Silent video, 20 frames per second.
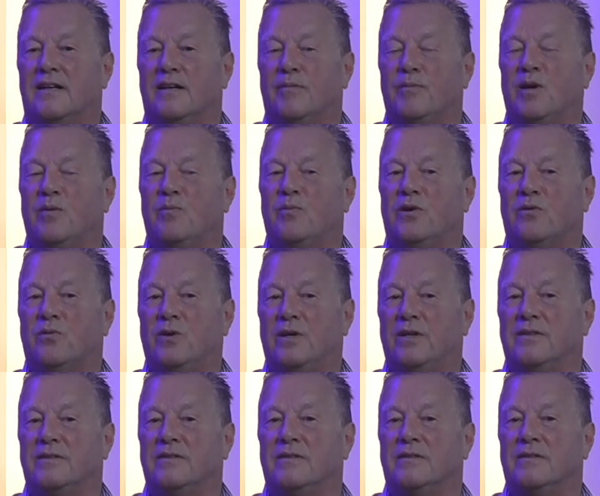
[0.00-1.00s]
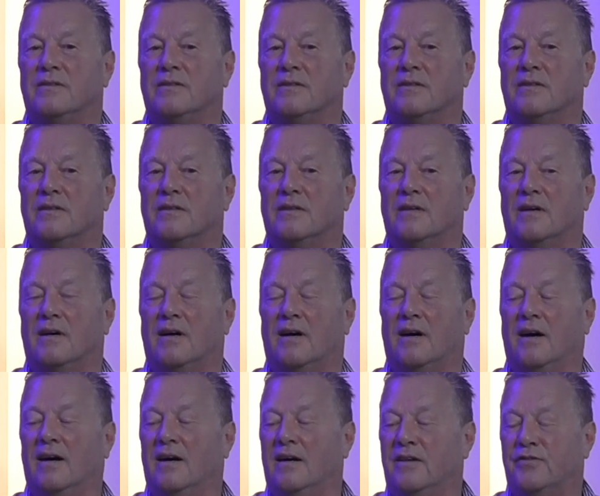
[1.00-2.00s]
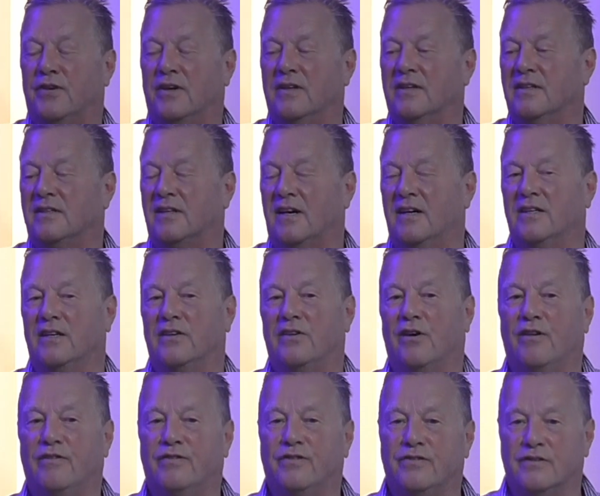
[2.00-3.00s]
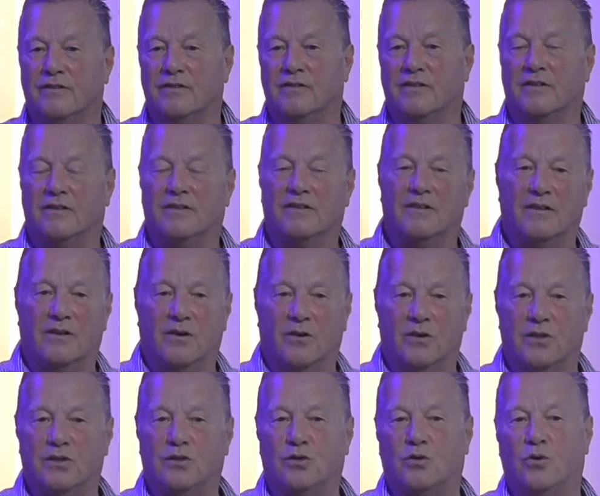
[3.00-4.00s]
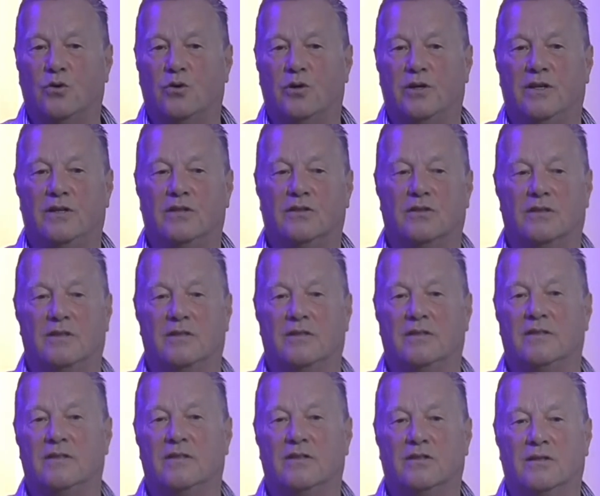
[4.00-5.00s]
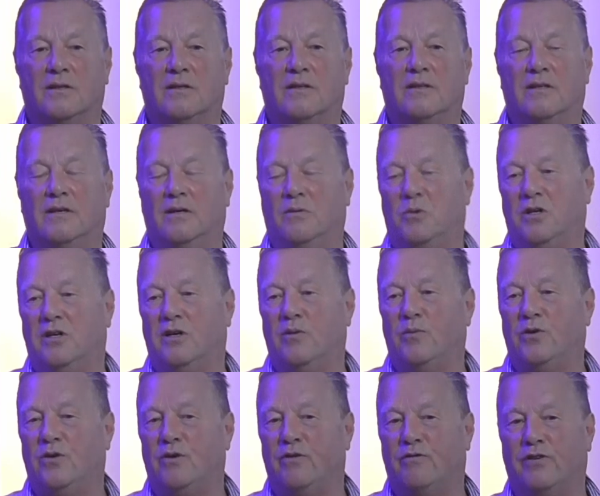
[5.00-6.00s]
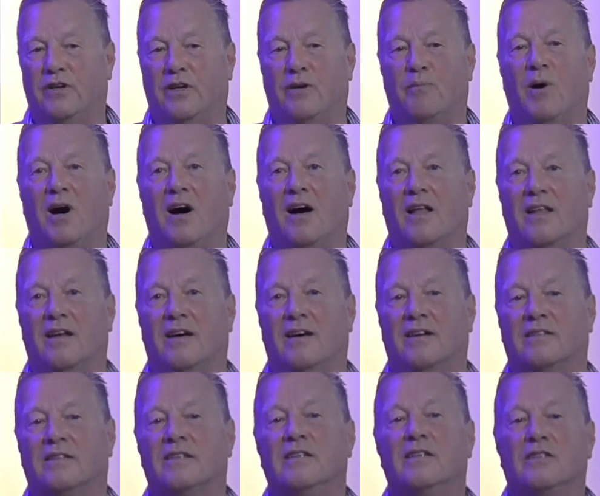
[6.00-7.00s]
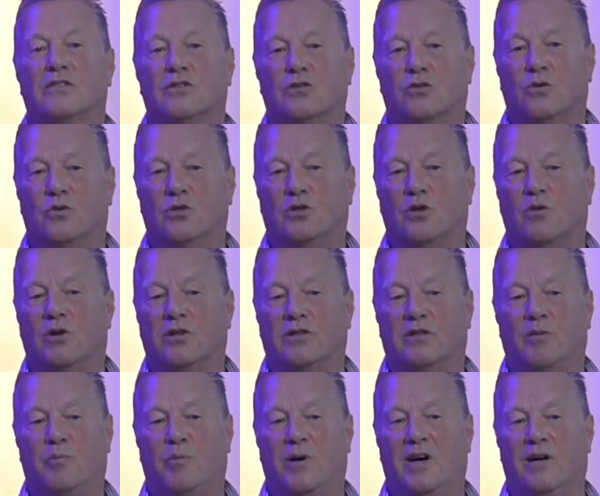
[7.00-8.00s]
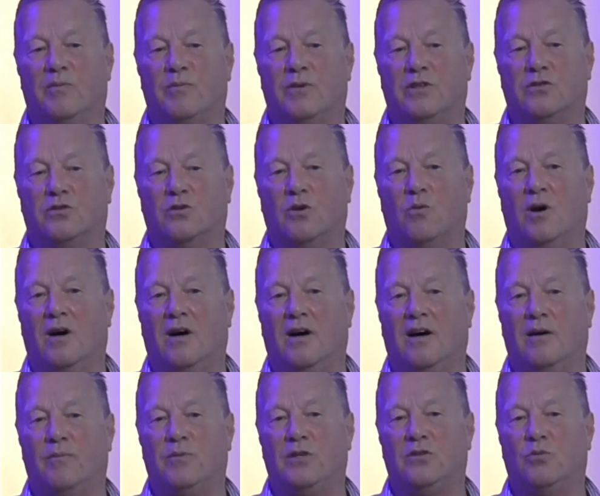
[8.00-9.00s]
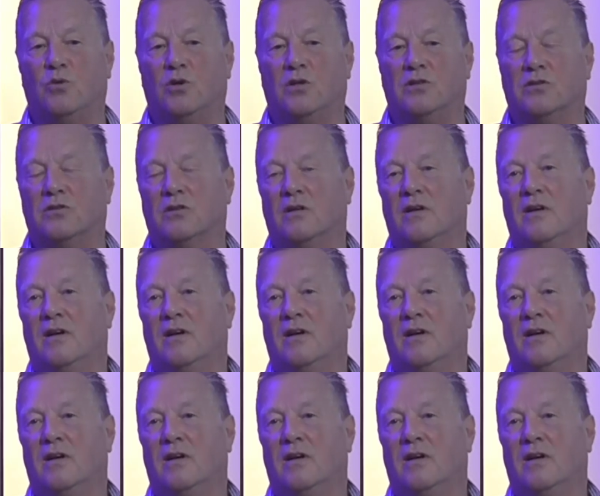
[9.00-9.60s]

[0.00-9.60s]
I remember when I think I'd had enough of all the stories and that were coming out for the Mallard social work department. So what happened was